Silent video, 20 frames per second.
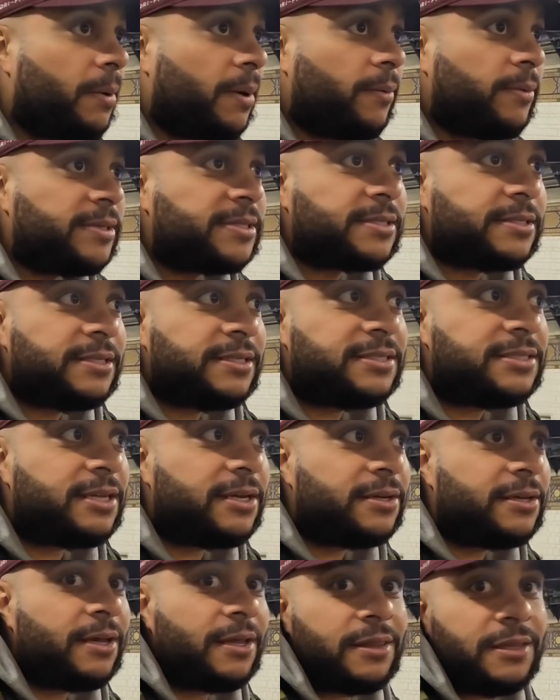I was gonna
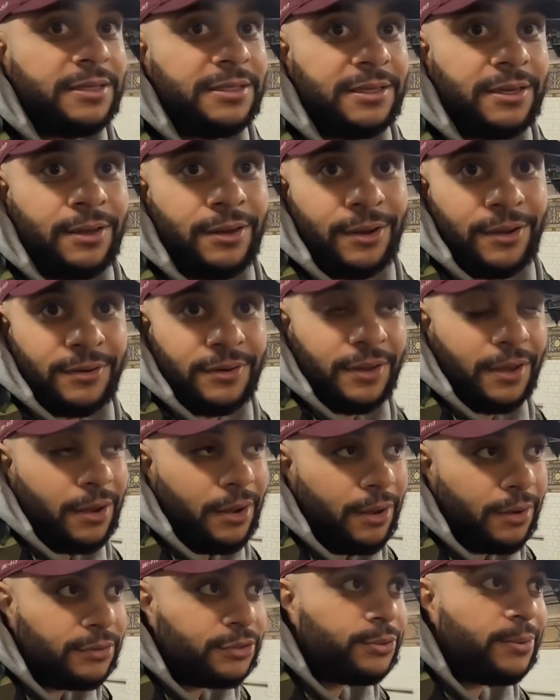tell y'all the deal on the
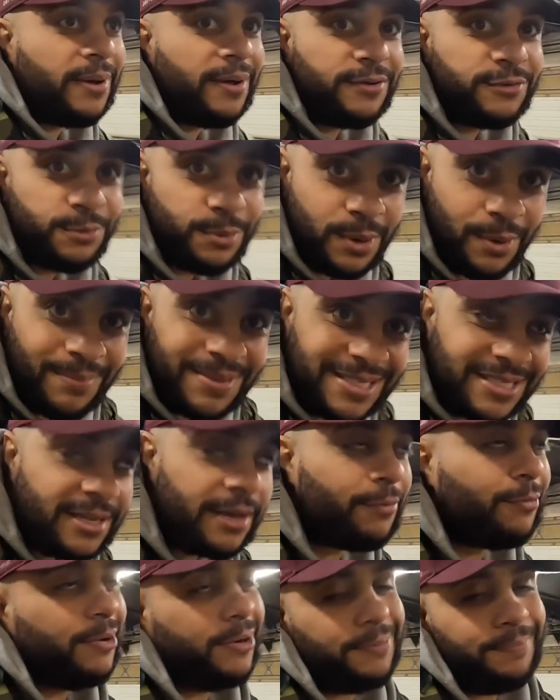on 12s, but I'm gonna
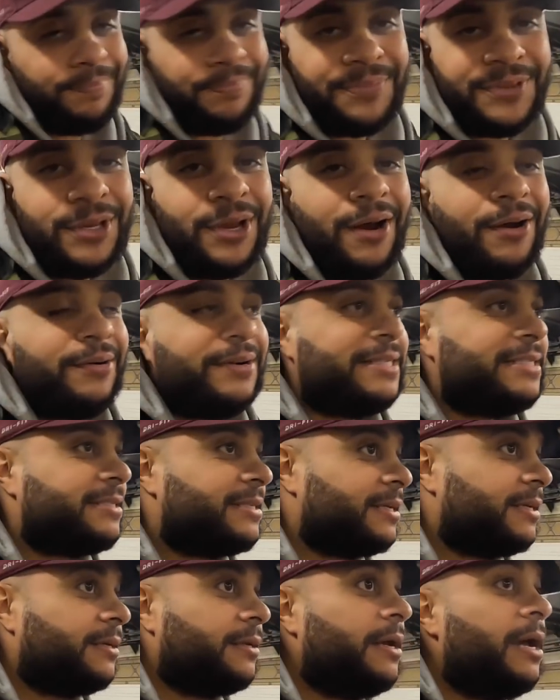say, well, y'all already
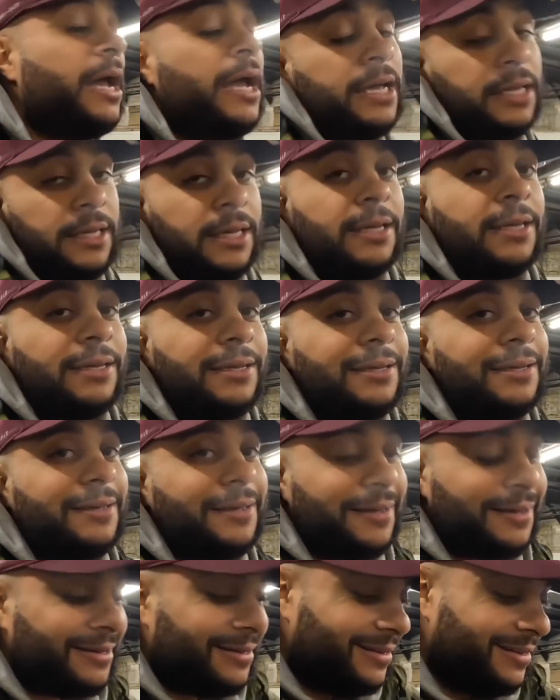see it. Yeah,
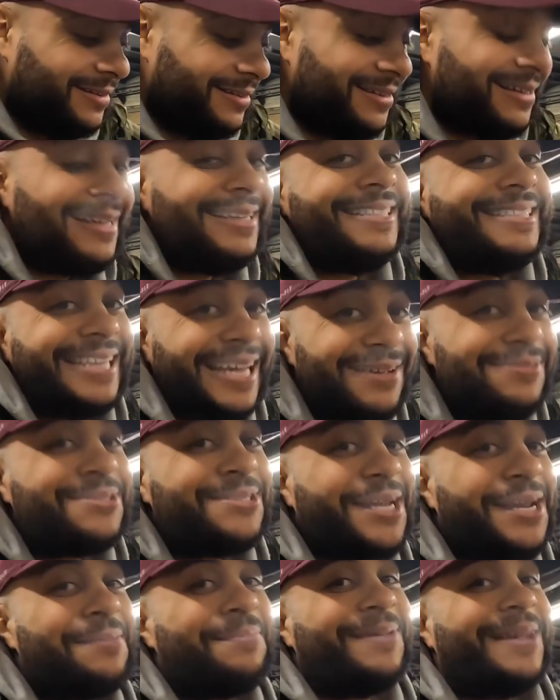yeah, yeah. Champs
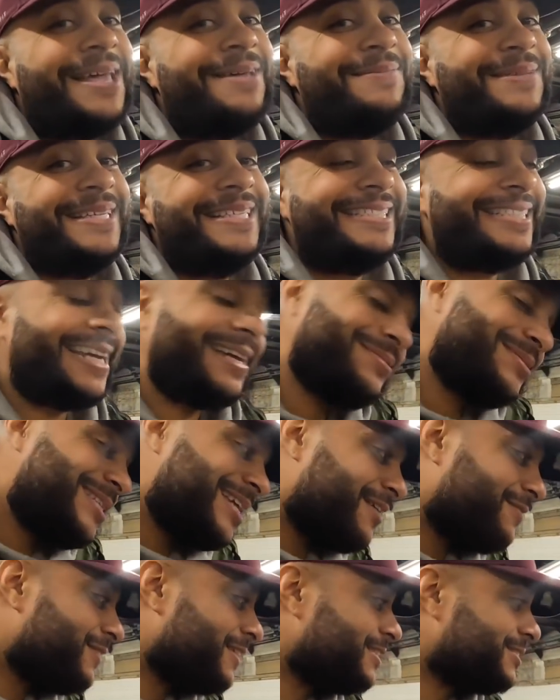tried to play me. Champs
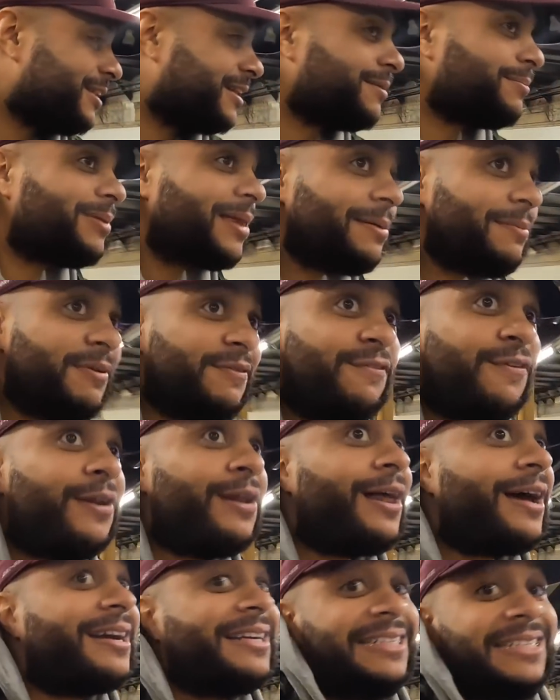definitely tried to play me.
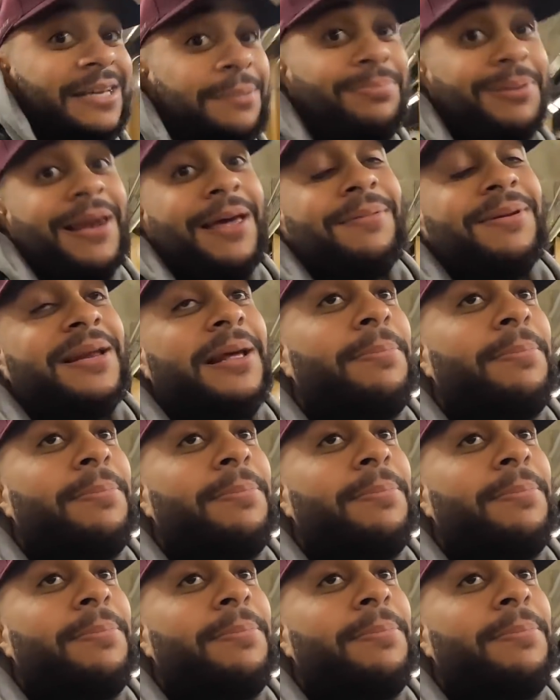Foot Locker did play me.